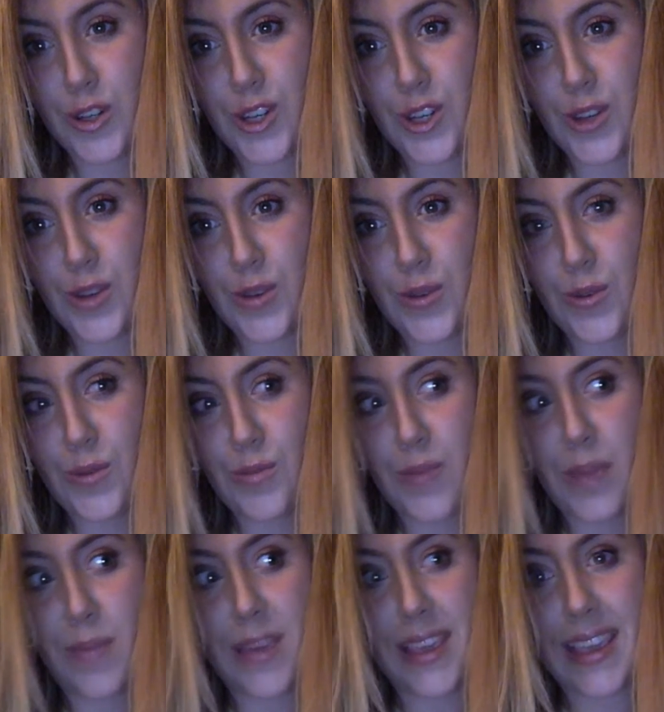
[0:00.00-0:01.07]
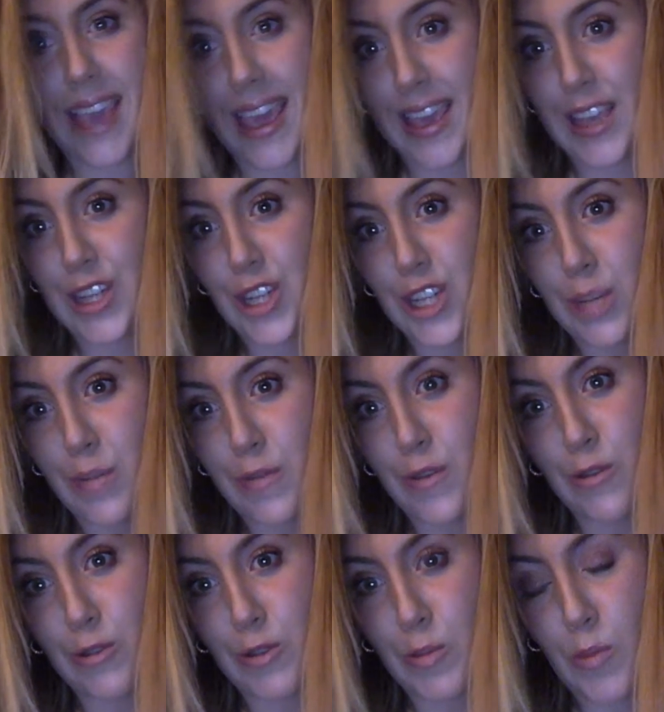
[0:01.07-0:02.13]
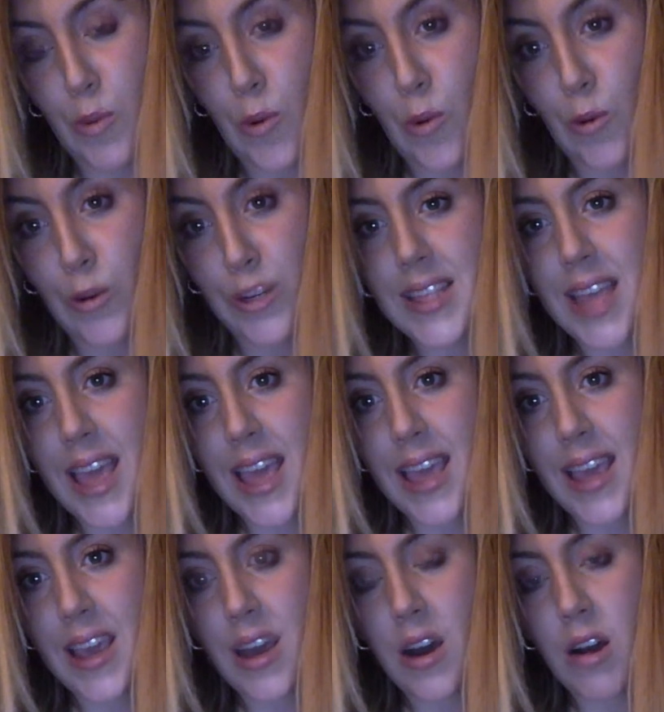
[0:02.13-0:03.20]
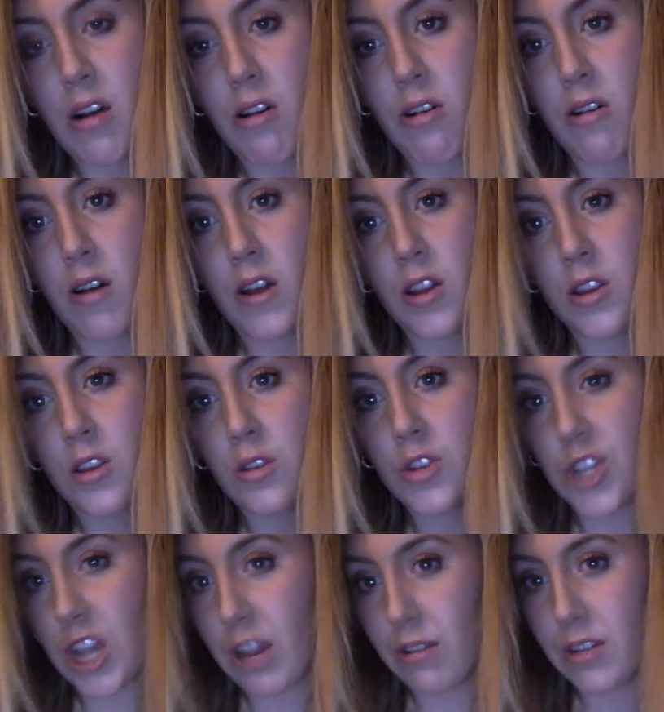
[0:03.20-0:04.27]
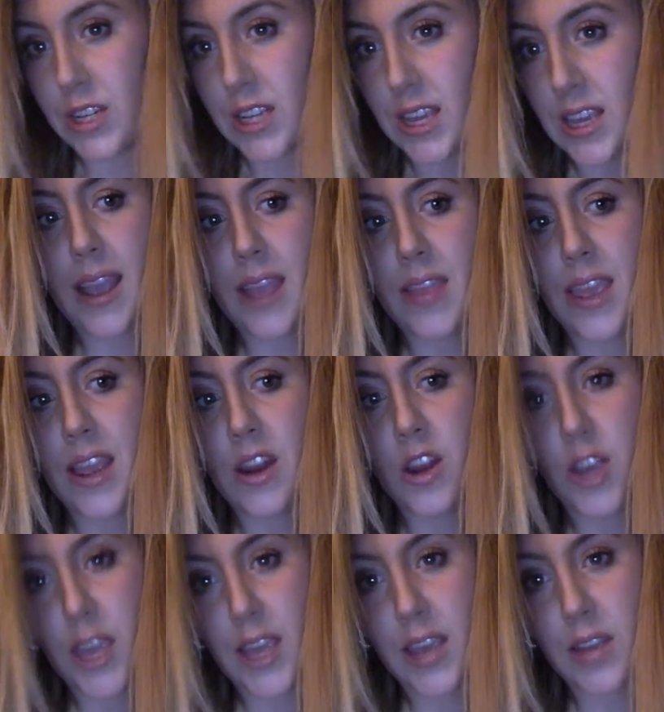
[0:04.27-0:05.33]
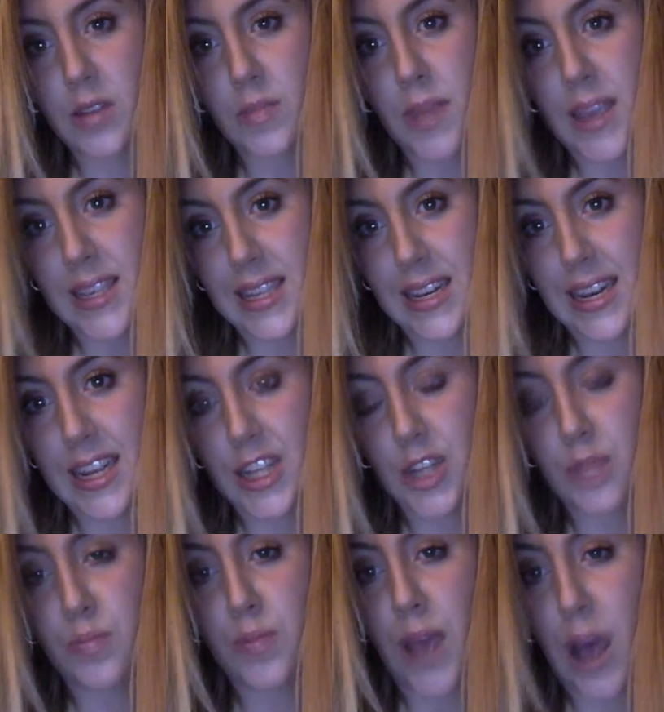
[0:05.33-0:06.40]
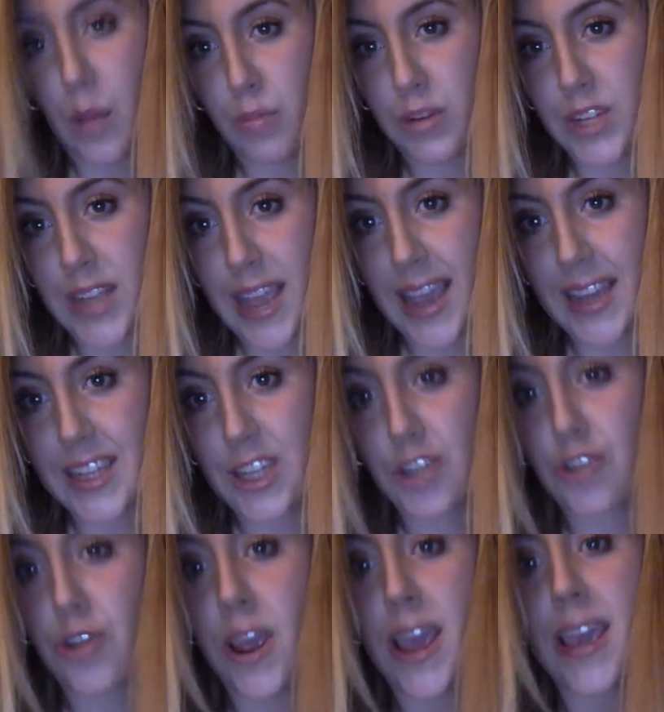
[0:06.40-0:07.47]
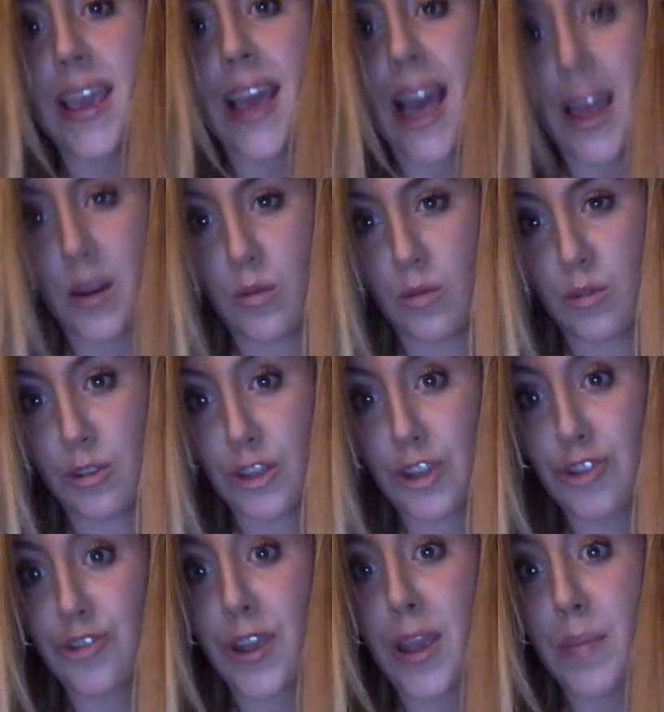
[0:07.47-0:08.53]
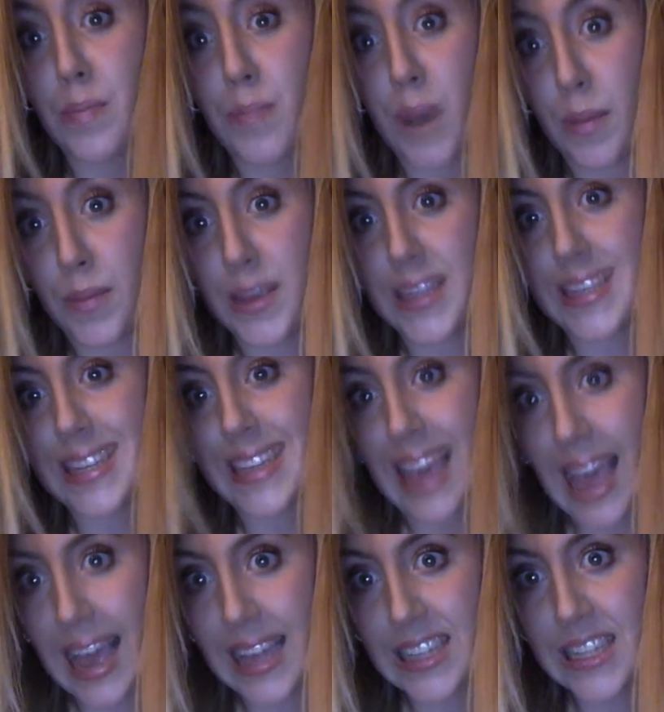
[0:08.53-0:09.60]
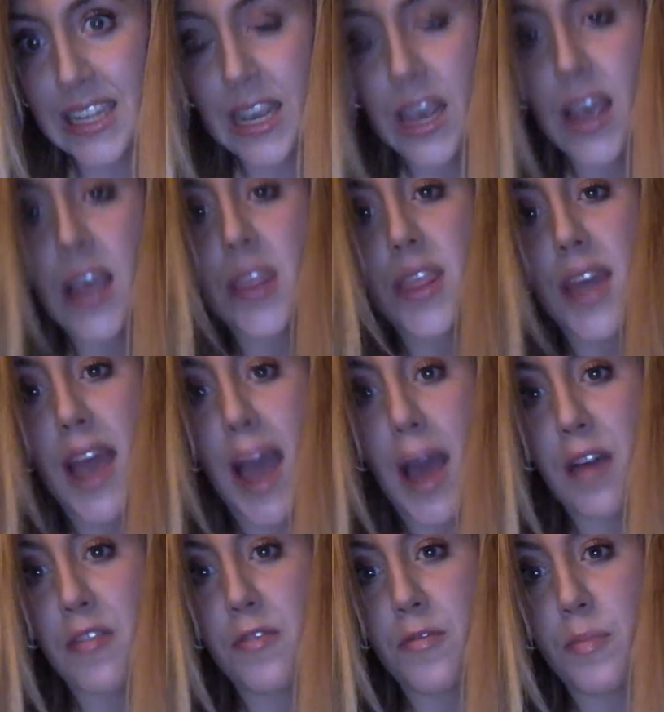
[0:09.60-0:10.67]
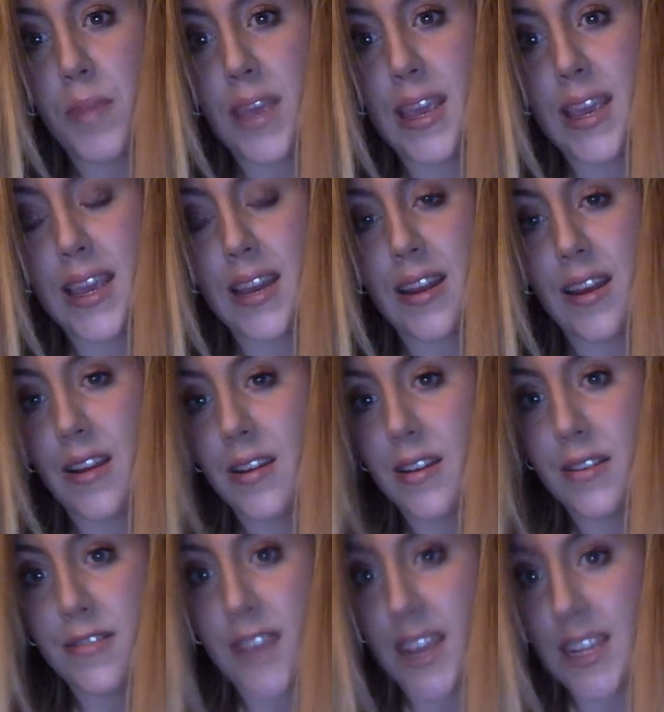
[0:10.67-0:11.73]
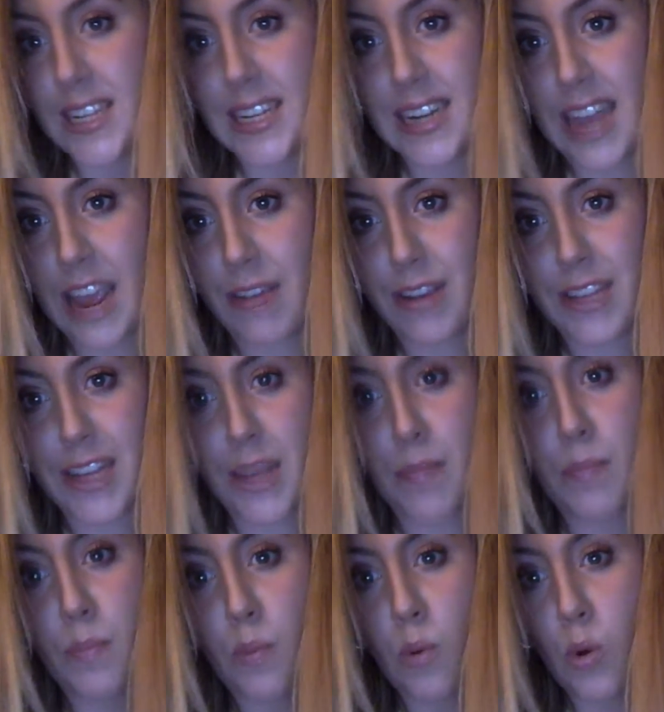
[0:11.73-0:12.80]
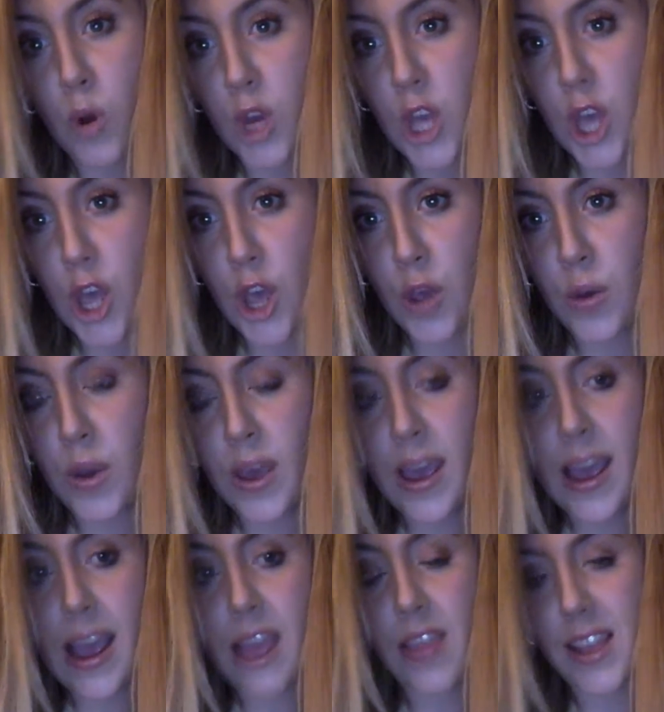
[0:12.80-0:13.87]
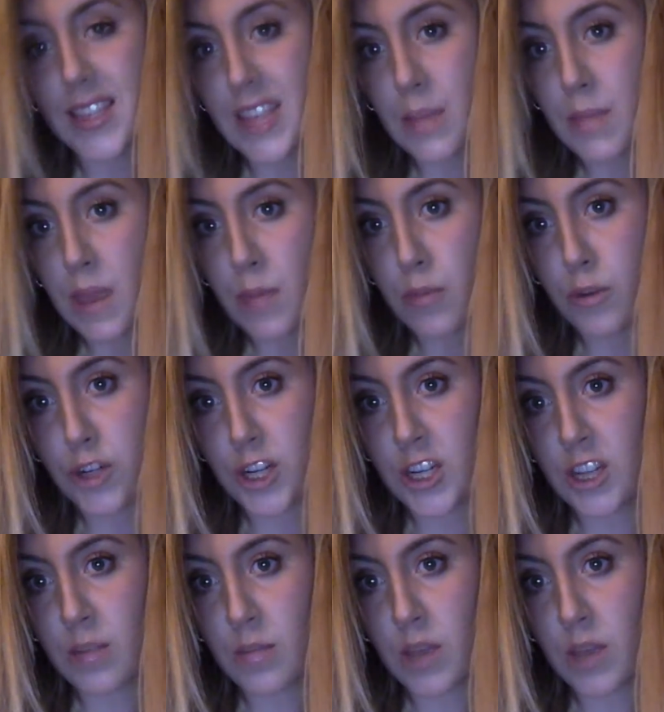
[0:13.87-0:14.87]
to maybe gauge some of your support. They are a new charity and they are looking basically to help protect stray animals, stray puppies and cats that have been affected in areas like Borneo, and that's their main project at the